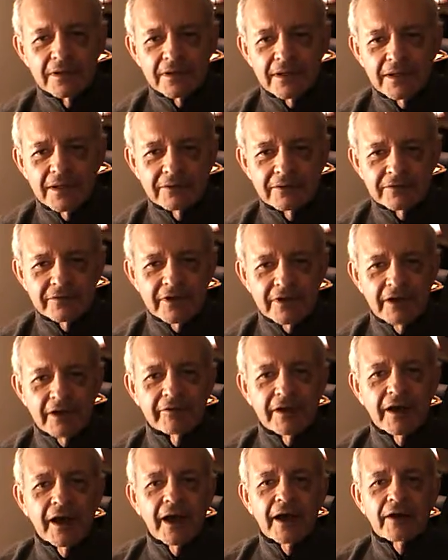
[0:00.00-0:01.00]
I was
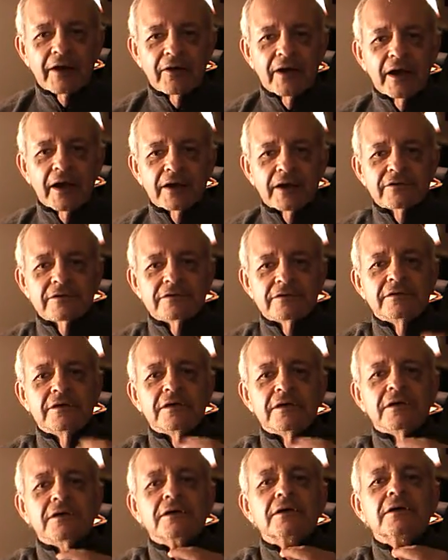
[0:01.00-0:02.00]
having cataracts,
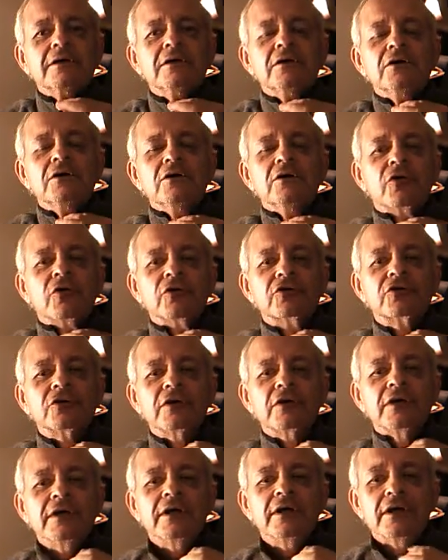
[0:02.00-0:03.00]
and
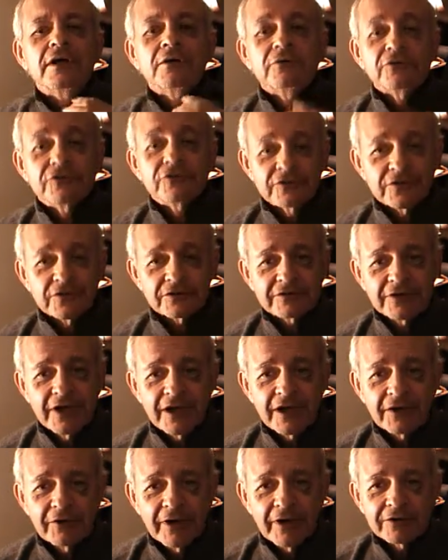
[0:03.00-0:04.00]
fortunately, it was just
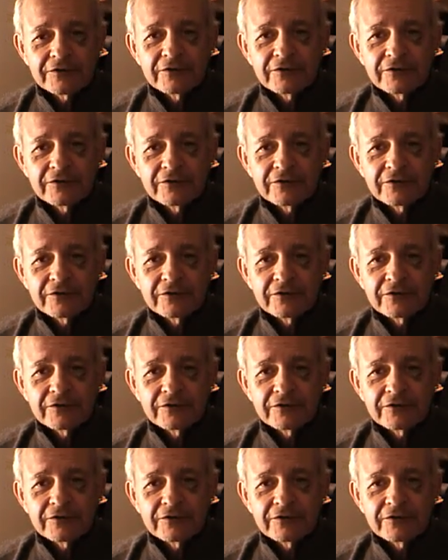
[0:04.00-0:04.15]
cataracts.